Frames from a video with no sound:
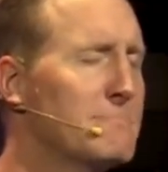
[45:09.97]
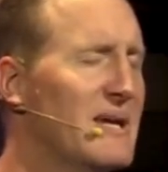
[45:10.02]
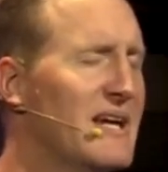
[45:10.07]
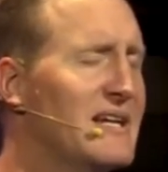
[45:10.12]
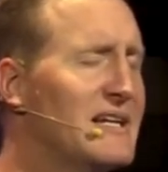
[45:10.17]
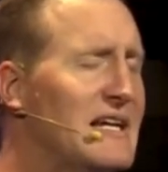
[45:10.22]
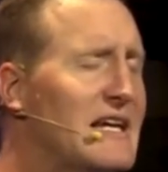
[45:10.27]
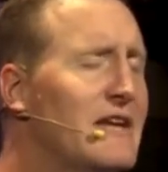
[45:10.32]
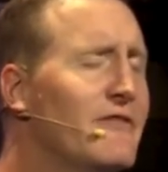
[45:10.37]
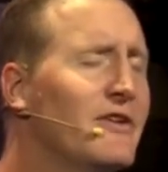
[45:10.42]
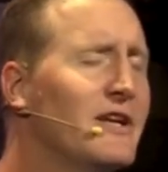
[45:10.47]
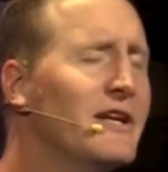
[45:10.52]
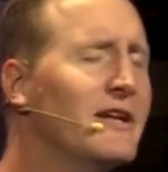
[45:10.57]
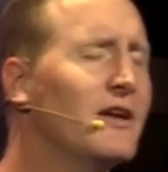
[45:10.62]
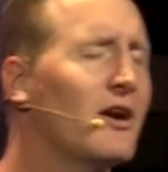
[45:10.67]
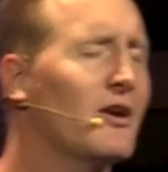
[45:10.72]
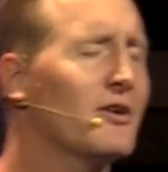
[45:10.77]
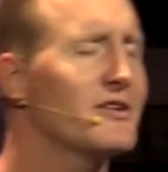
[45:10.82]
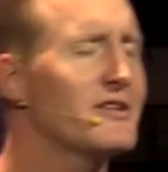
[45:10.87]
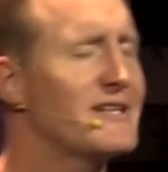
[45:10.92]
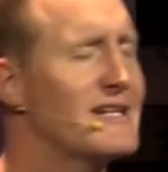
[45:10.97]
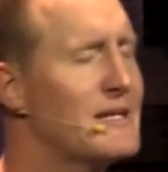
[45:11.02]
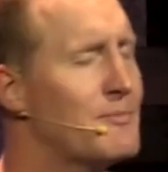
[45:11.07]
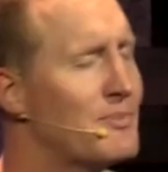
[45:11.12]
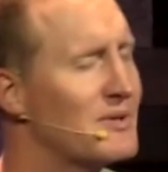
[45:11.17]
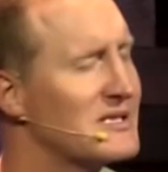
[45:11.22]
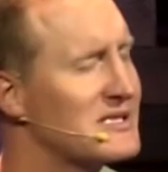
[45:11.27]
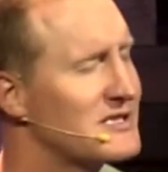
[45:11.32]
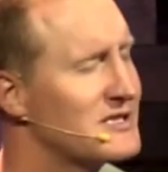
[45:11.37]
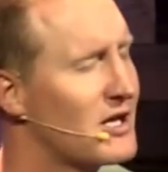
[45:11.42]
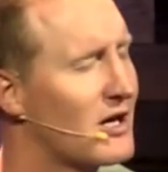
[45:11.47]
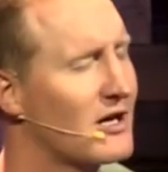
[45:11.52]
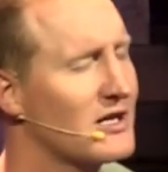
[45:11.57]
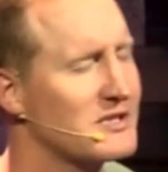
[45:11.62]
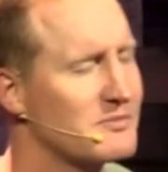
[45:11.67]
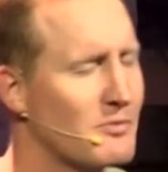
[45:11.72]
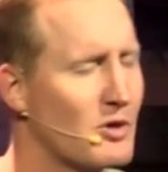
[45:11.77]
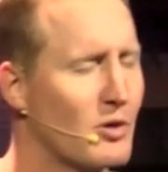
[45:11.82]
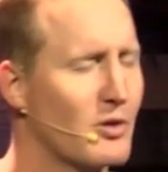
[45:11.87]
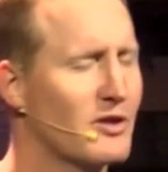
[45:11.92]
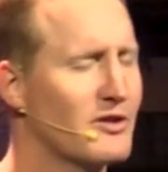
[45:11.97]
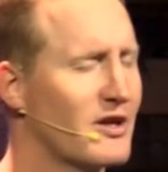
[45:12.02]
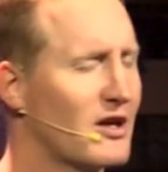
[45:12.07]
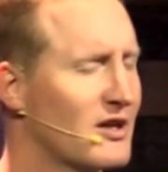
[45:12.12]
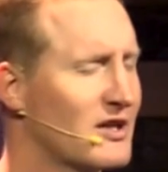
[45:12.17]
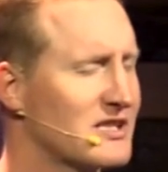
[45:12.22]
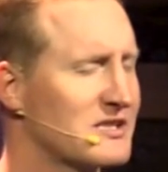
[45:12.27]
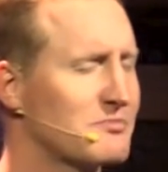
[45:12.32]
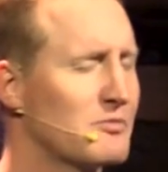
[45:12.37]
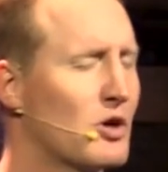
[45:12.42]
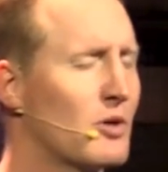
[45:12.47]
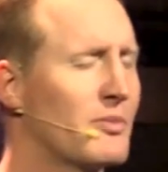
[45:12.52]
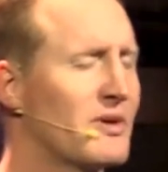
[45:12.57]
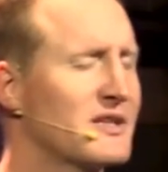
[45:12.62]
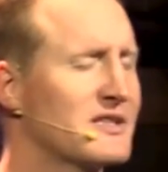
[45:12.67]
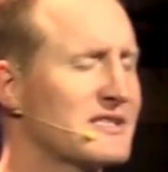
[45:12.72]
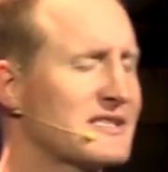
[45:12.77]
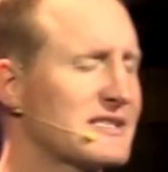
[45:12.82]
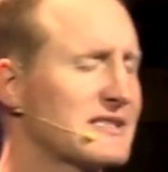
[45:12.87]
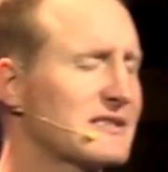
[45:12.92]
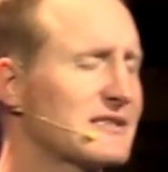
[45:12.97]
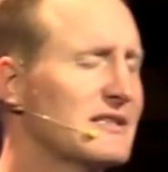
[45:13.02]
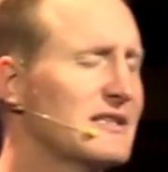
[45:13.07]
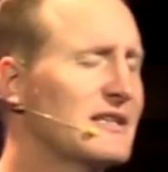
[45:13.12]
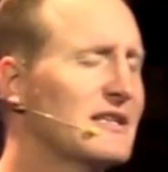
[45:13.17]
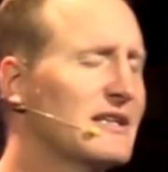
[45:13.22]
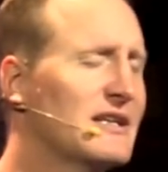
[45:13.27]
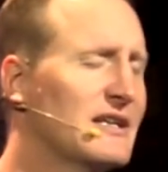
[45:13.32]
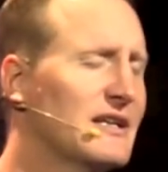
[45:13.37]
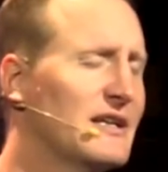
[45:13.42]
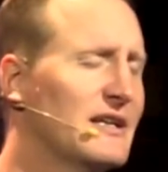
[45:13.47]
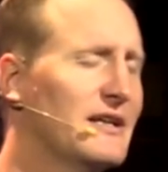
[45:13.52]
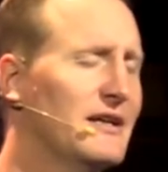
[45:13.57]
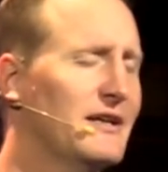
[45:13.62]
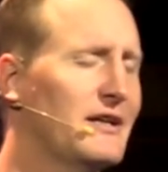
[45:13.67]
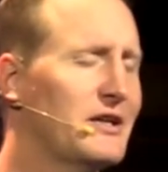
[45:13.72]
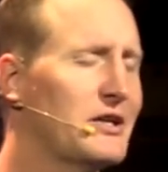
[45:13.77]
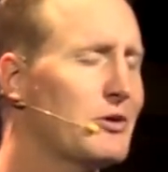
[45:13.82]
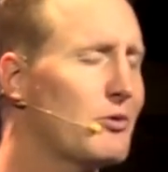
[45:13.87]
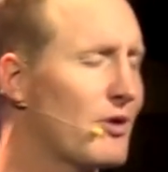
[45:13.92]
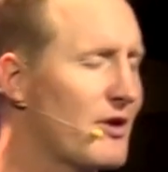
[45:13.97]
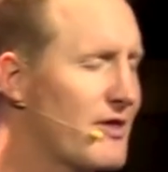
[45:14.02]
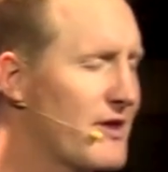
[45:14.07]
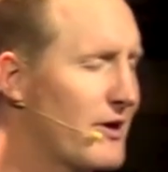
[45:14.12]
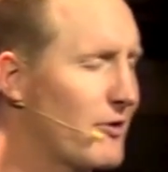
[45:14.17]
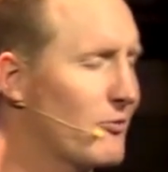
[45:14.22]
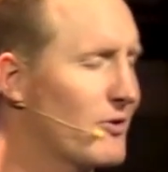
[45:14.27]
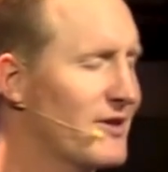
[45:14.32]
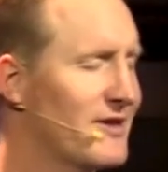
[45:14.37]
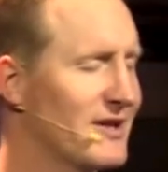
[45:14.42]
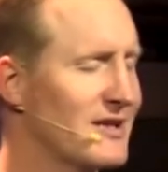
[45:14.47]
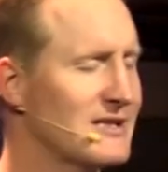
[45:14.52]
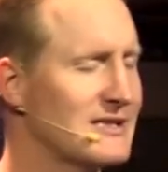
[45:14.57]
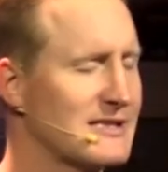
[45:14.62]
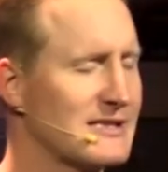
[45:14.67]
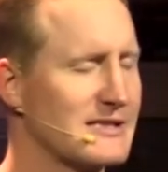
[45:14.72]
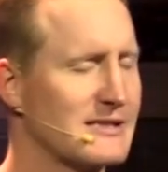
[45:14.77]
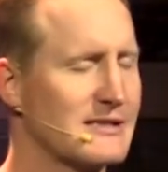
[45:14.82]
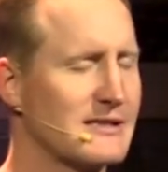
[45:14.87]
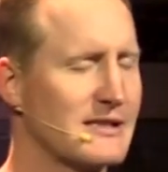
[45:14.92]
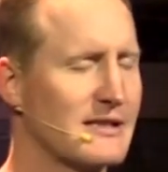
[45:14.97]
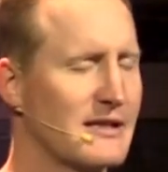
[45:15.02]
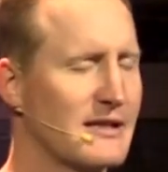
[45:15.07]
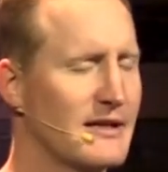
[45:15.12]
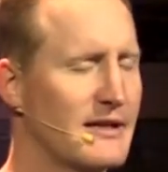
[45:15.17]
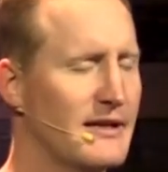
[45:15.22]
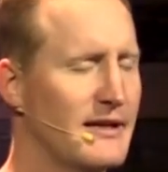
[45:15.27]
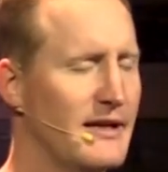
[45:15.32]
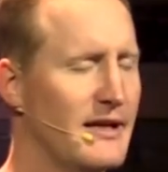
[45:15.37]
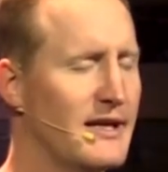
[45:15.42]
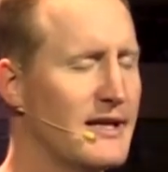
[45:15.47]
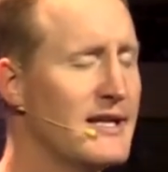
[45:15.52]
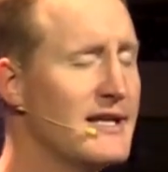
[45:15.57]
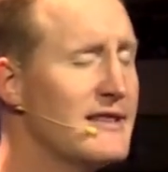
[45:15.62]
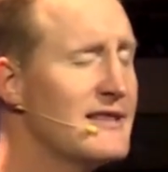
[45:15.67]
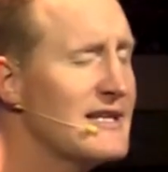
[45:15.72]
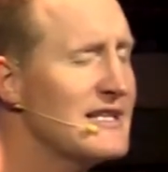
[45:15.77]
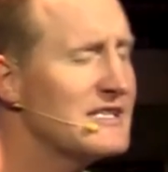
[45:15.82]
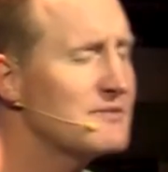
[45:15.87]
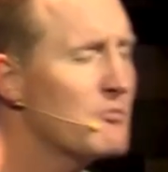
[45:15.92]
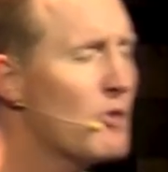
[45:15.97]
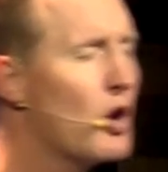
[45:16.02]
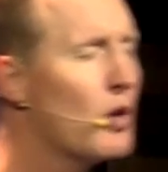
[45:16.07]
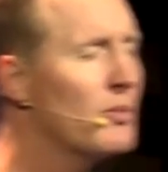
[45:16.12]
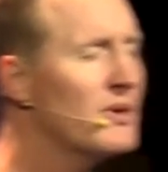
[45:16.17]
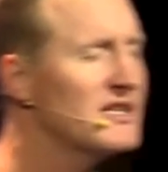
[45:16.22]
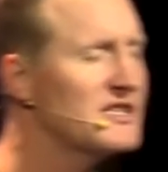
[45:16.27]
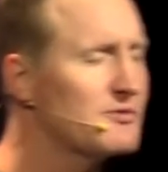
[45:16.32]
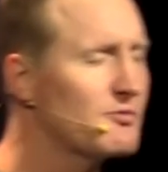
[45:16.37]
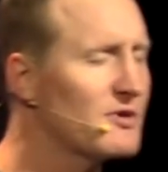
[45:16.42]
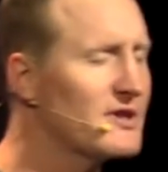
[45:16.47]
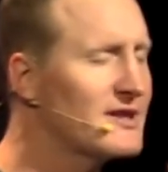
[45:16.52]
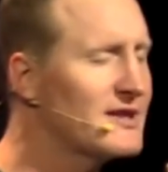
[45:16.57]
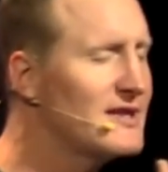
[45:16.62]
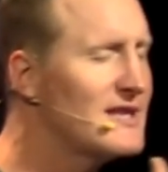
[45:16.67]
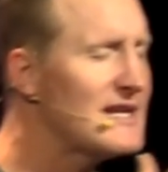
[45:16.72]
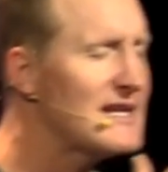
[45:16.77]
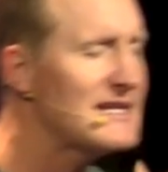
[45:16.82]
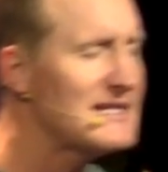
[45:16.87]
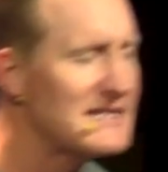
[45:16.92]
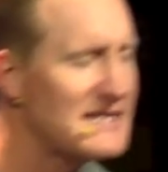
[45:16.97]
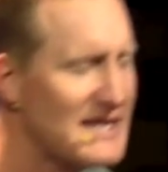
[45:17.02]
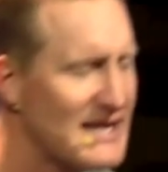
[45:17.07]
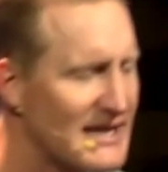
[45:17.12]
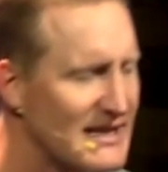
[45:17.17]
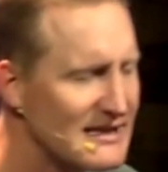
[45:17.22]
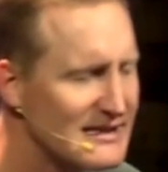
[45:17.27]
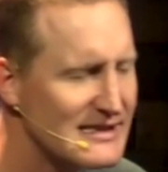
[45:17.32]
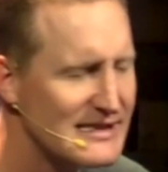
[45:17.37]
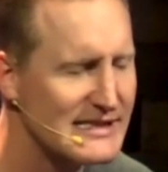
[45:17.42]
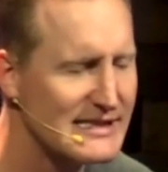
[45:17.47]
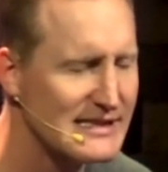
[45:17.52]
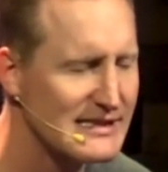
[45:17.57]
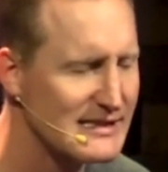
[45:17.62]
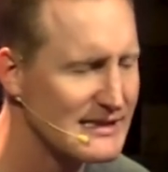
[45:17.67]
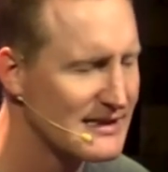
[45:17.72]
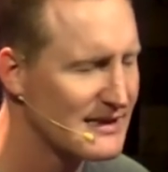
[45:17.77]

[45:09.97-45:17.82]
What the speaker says: And even in our deepest, darkest moments, you are there with us. And in these moments with these kids,